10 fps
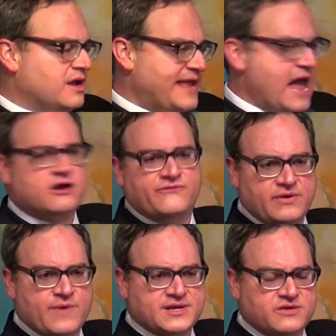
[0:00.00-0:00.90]

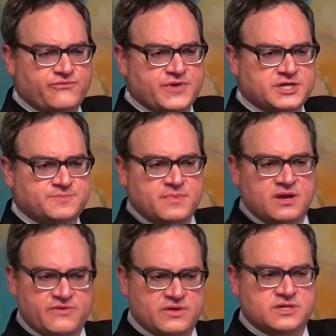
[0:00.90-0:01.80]
counterfeit right
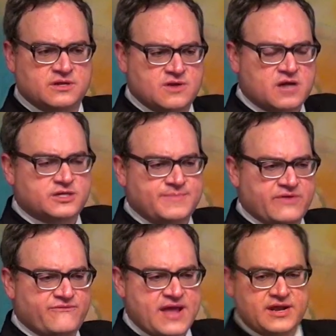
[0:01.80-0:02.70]
to not to be
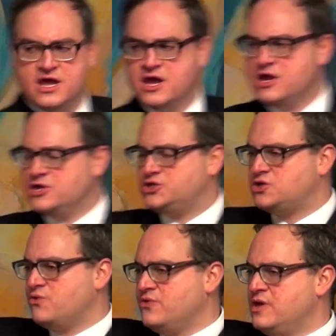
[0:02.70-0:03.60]
offended.
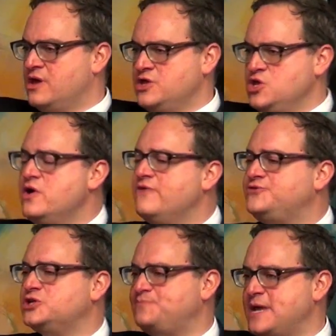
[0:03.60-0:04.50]
So you have
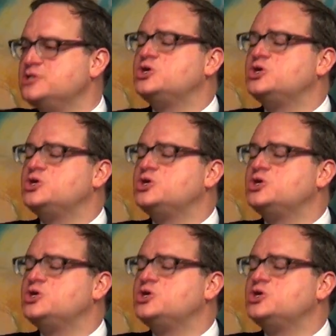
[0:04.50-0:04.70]
just been